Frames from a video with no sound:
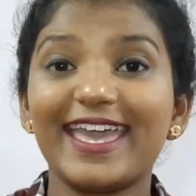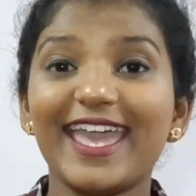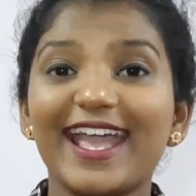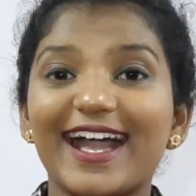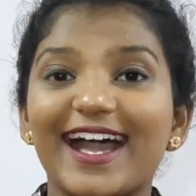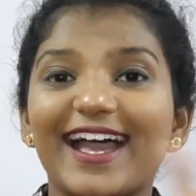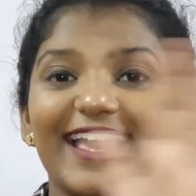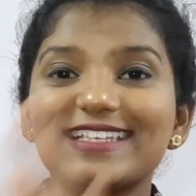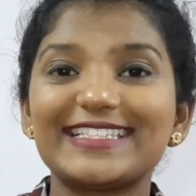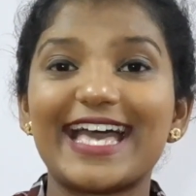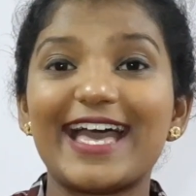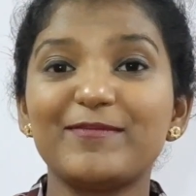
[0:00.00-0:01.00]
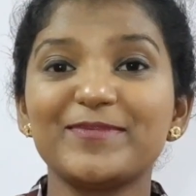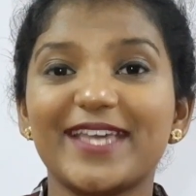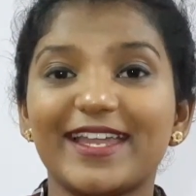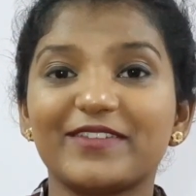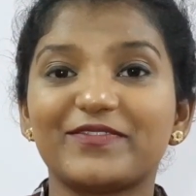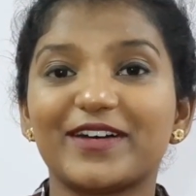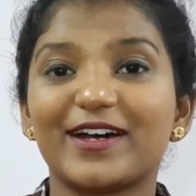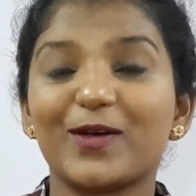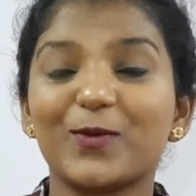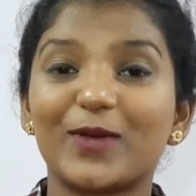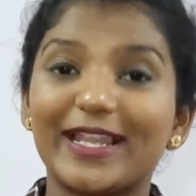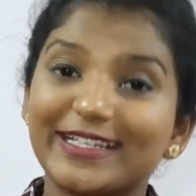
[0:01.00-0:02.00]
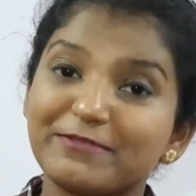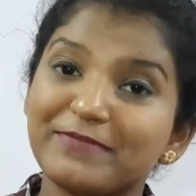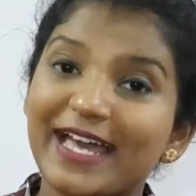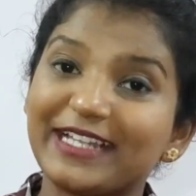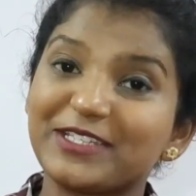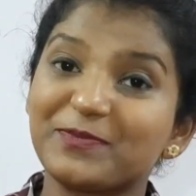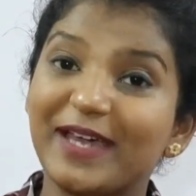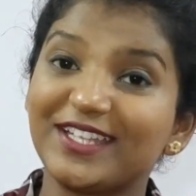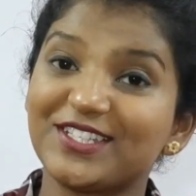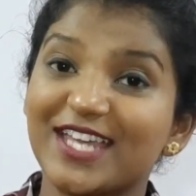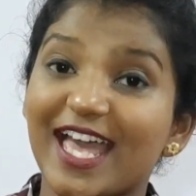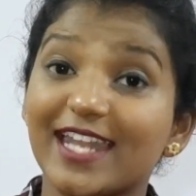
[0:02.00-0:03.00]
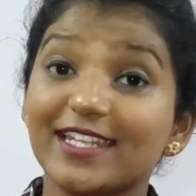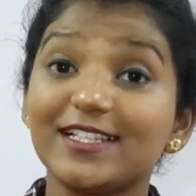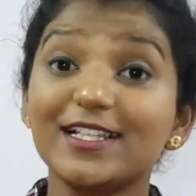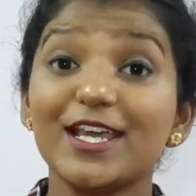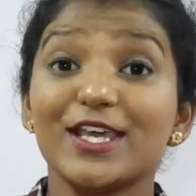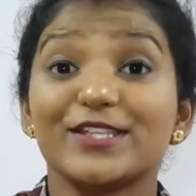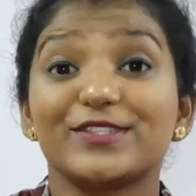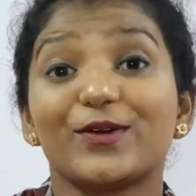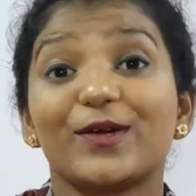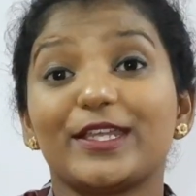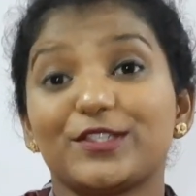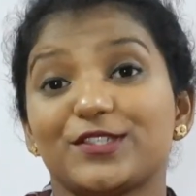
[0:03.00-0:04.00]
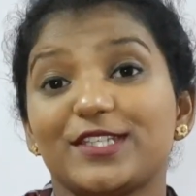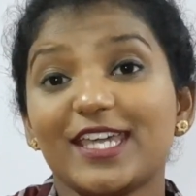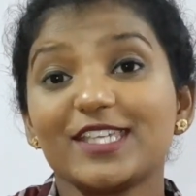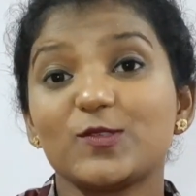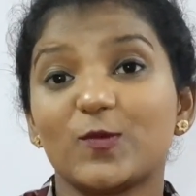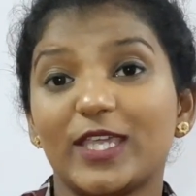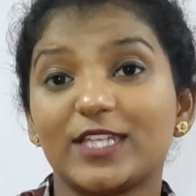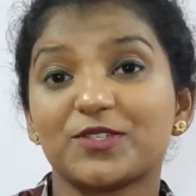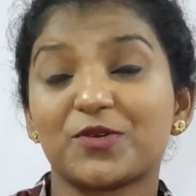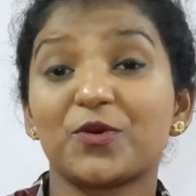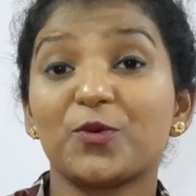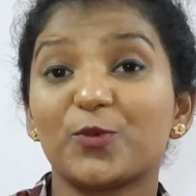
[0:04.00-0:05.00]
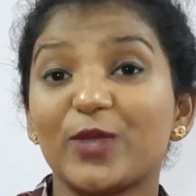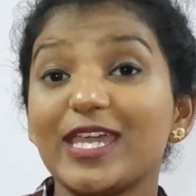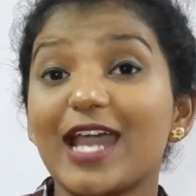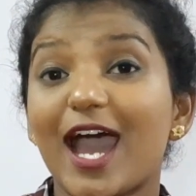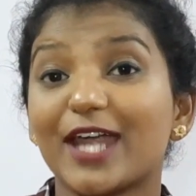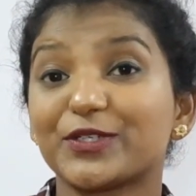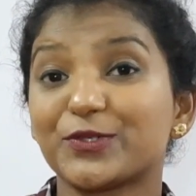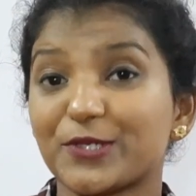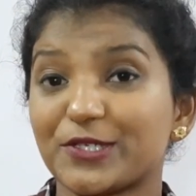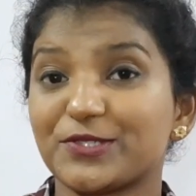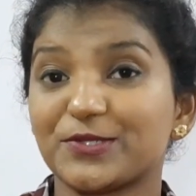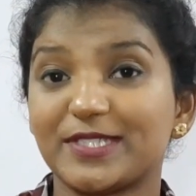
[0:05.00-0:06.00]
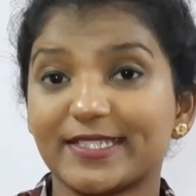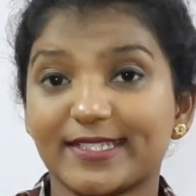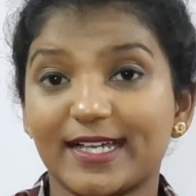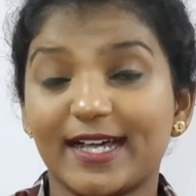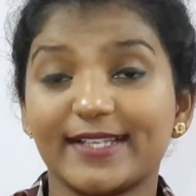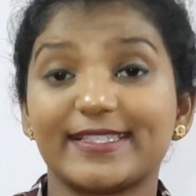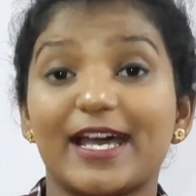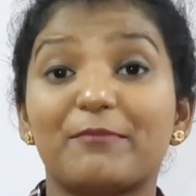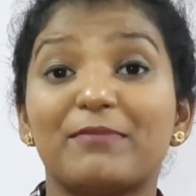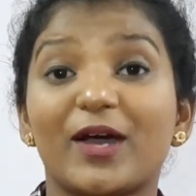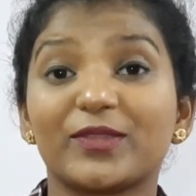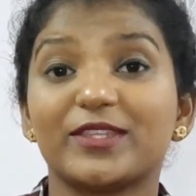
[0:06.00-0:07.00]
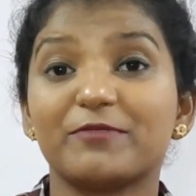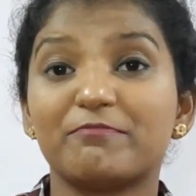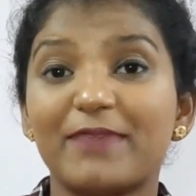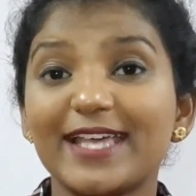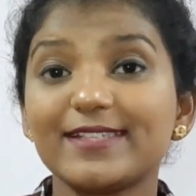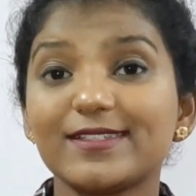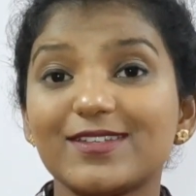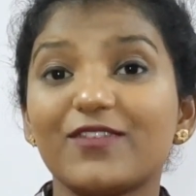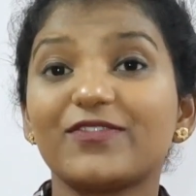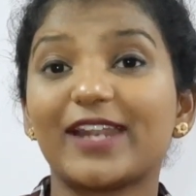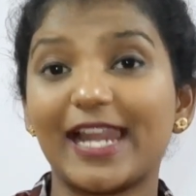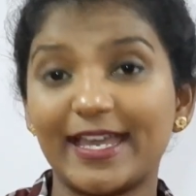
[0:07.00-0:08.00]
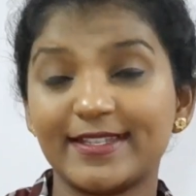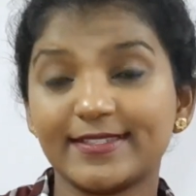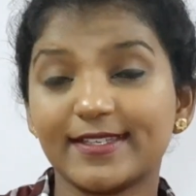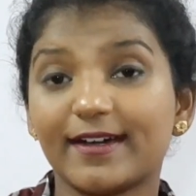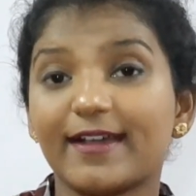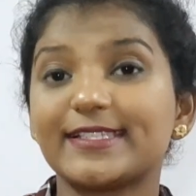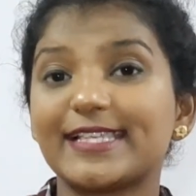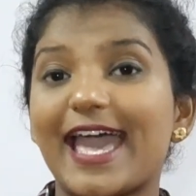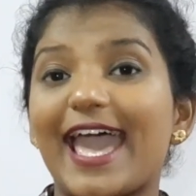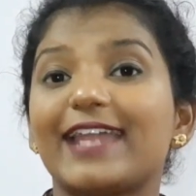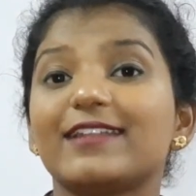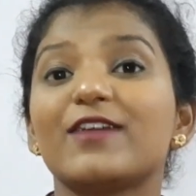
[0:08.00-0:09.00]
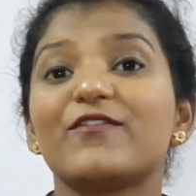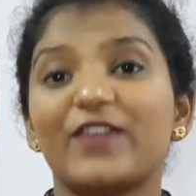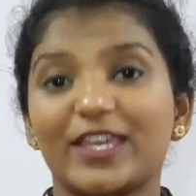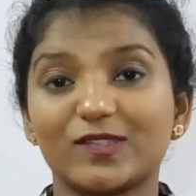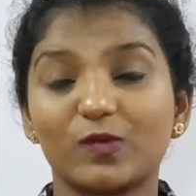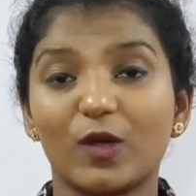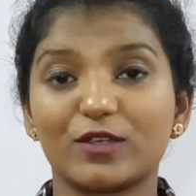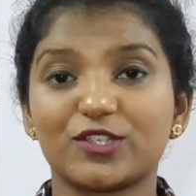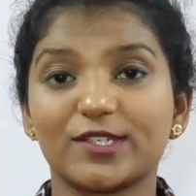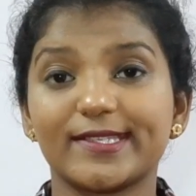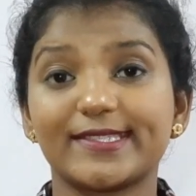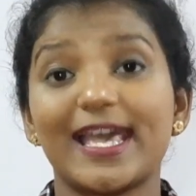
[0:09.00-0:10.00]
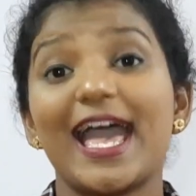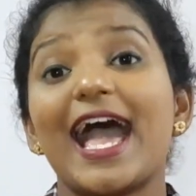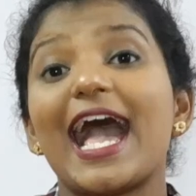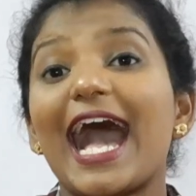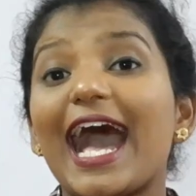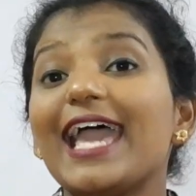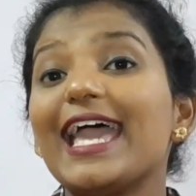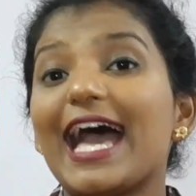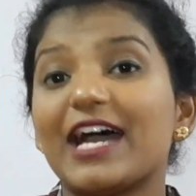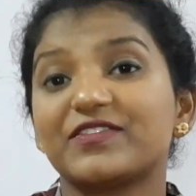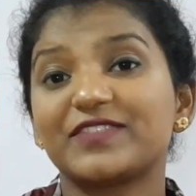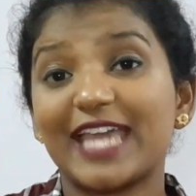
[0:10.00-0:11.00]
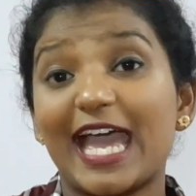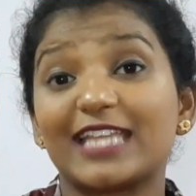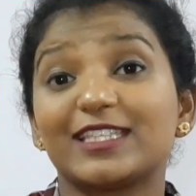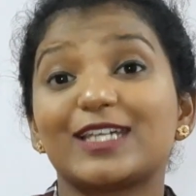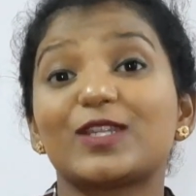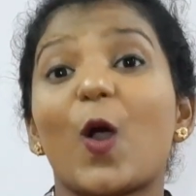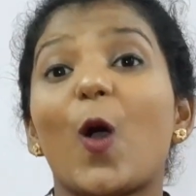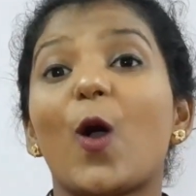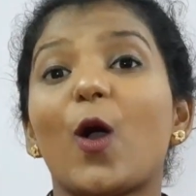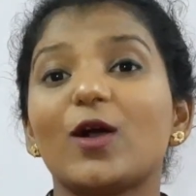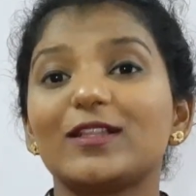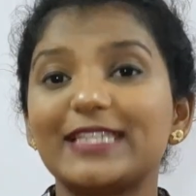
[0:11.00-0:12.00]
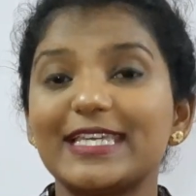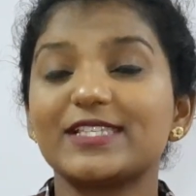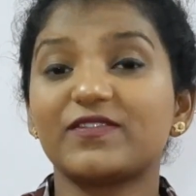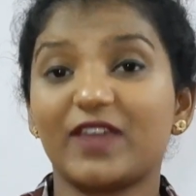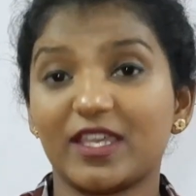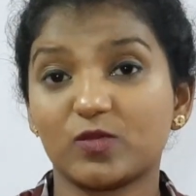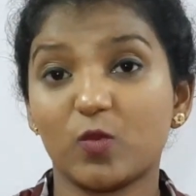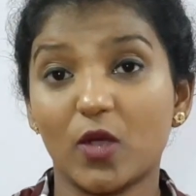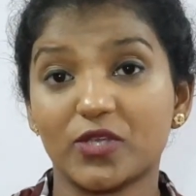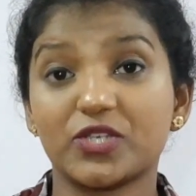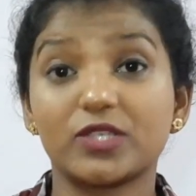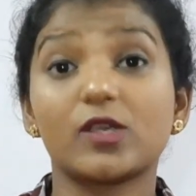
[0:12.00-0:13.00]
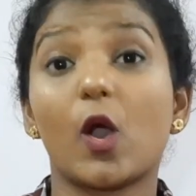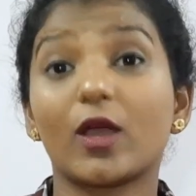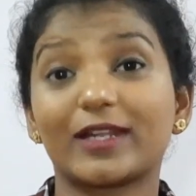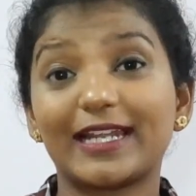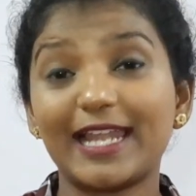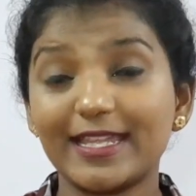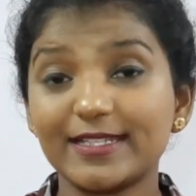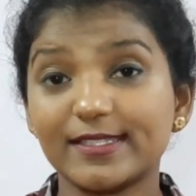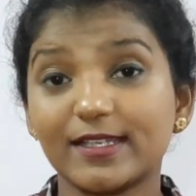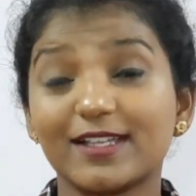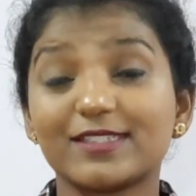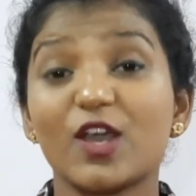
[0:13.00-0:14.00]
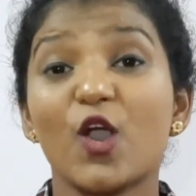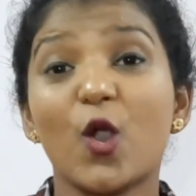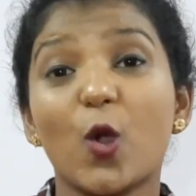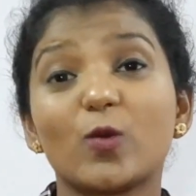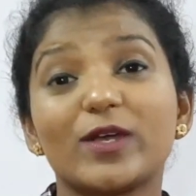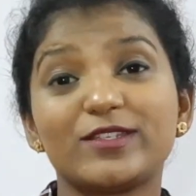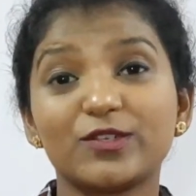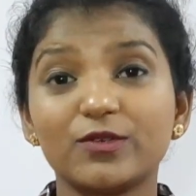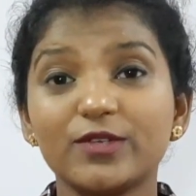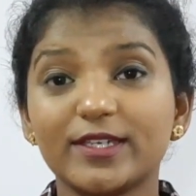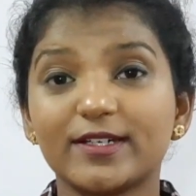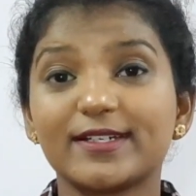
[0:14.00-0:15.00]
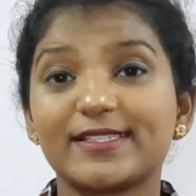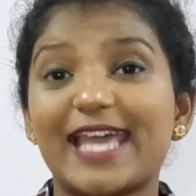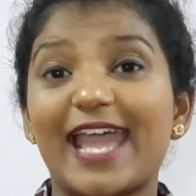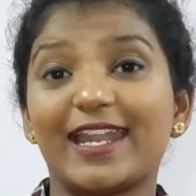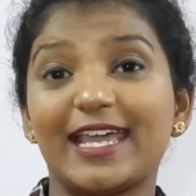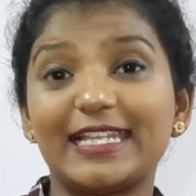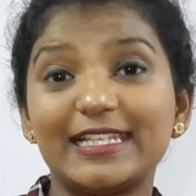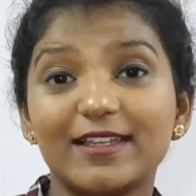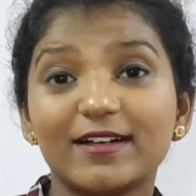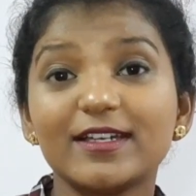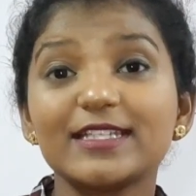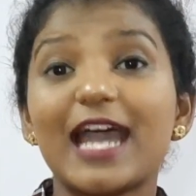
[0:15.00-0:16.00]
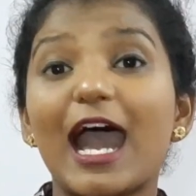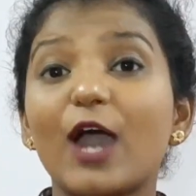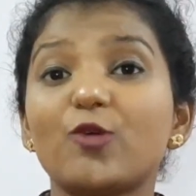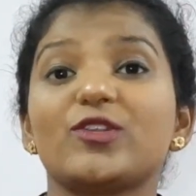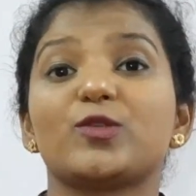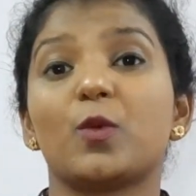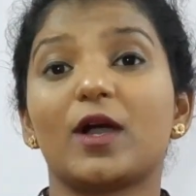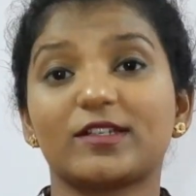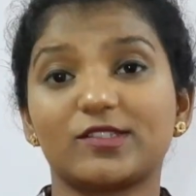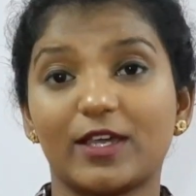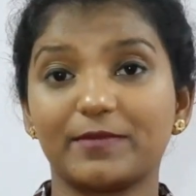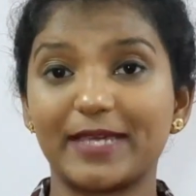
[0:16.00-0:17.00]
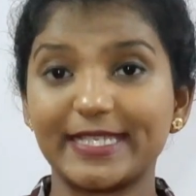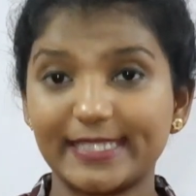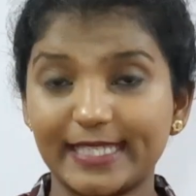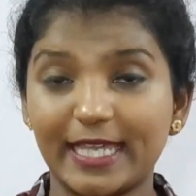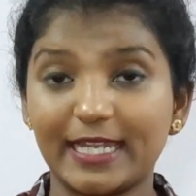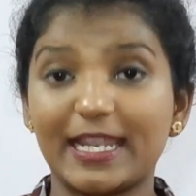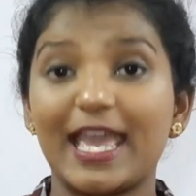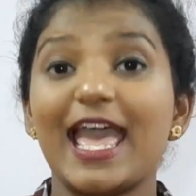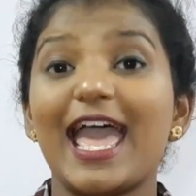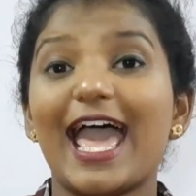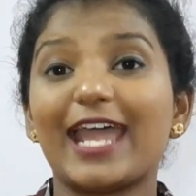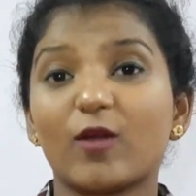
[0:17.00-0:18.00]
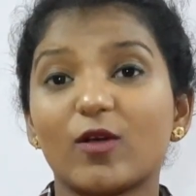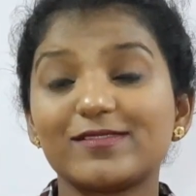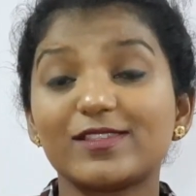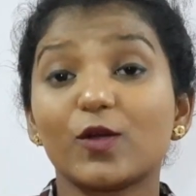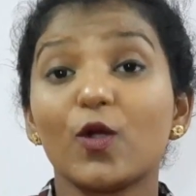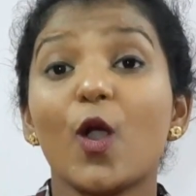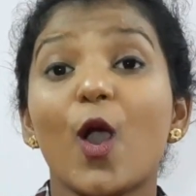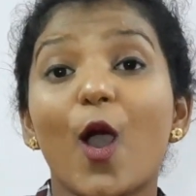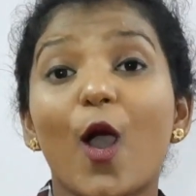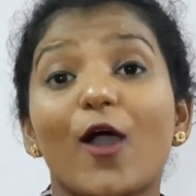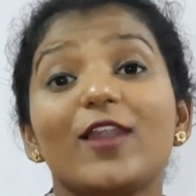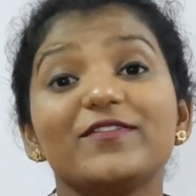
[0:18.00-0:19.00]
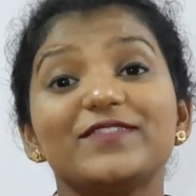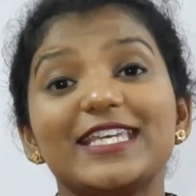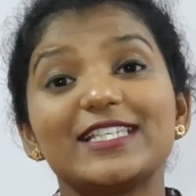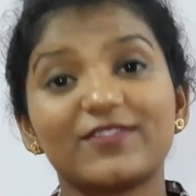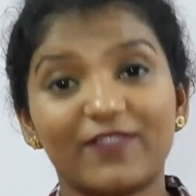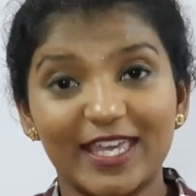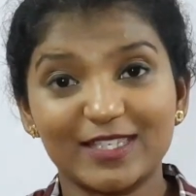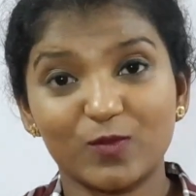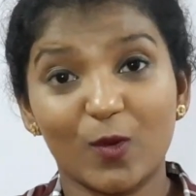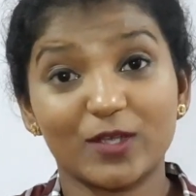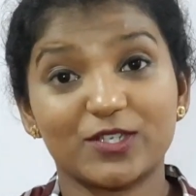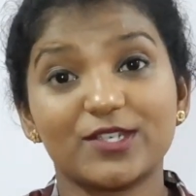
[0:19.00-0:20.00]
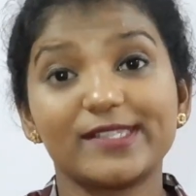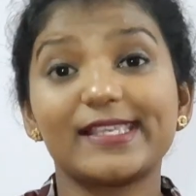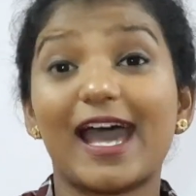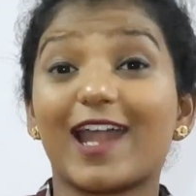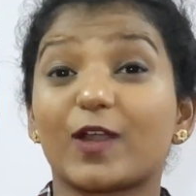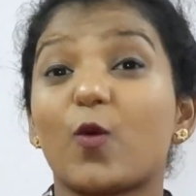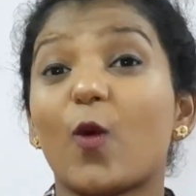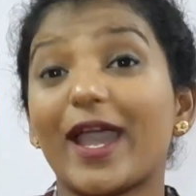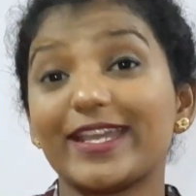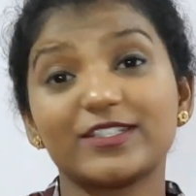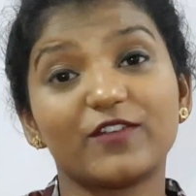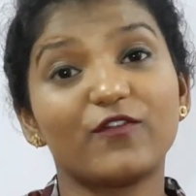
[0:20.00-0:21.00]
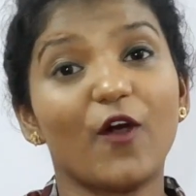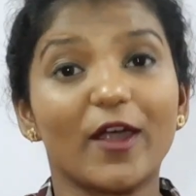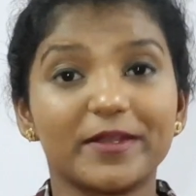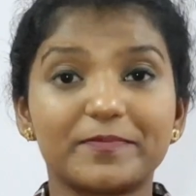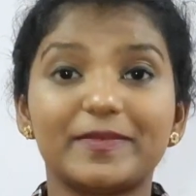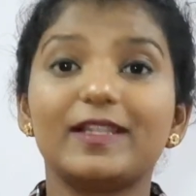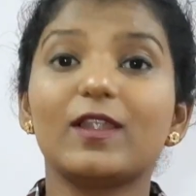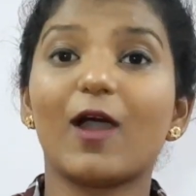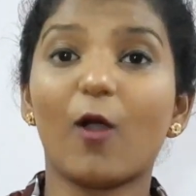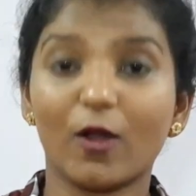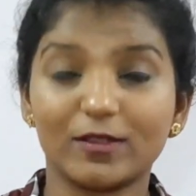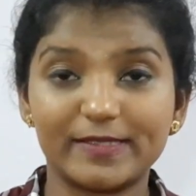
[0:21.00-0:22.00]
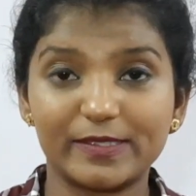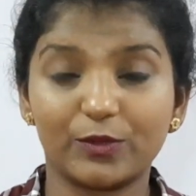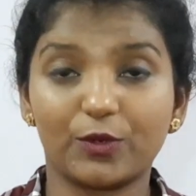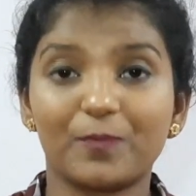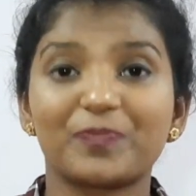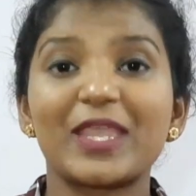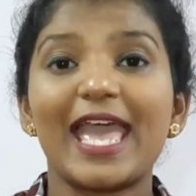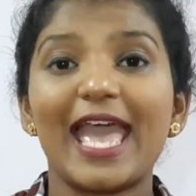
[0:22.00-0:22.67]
Hey guys, I'm Jennifer. Welcome back to my channel. So in today's video, we are going to discuss about the best of cleansers and face washes. I have gathered all these face washes or cleansers over 2 years and I learned how it works on my skin. And also, all of these face washes are quite affordable also.